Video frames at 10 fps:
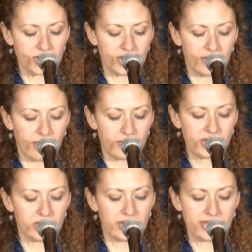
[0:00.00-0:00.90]
to them
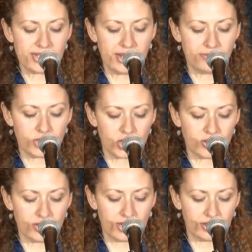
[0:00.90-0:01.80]
until they attain
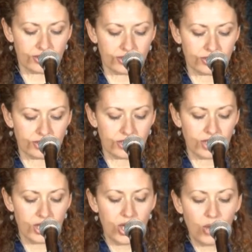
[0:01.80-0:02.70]
maturity.
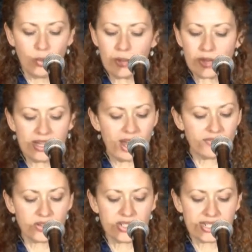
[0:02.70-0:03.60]
We would
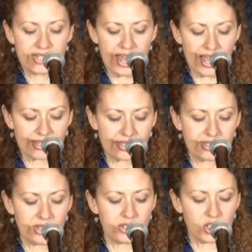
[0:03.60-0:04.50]
never
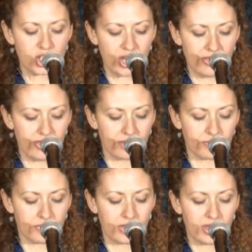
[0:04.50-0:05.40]
detest and shun
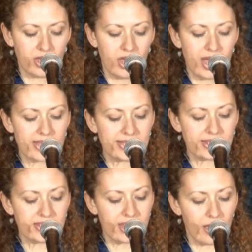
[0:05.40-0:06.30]
them as
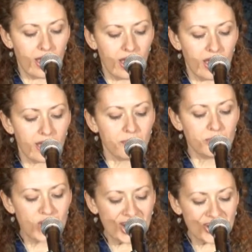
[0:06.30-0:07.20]
uh,
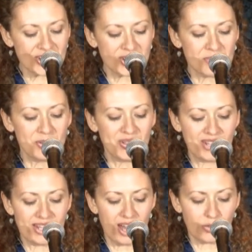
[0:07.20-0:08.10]

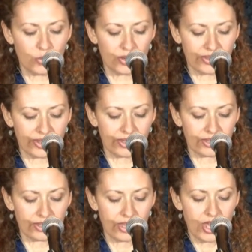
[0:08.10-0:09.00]
objectionable and unworthy.
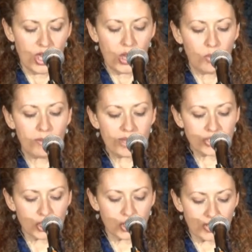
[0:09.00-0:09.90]
We
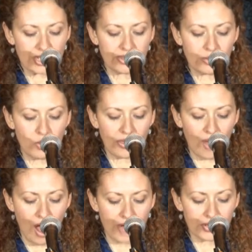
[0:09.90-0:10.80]
must treat them
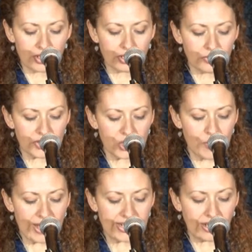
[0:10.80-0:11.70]
with honor,
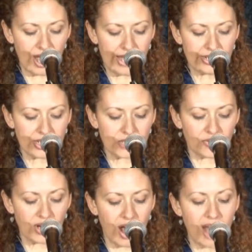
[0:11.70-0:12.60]
respect, and
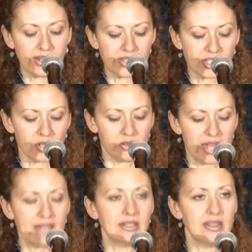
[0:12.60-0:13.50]
kindness, for God has
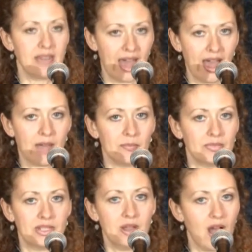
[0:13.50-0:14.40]
created
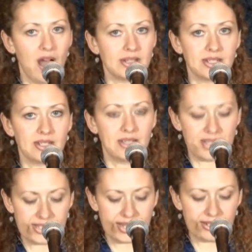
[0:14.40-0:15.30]
them, not
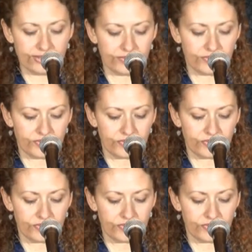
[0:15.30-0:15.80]
a Satan.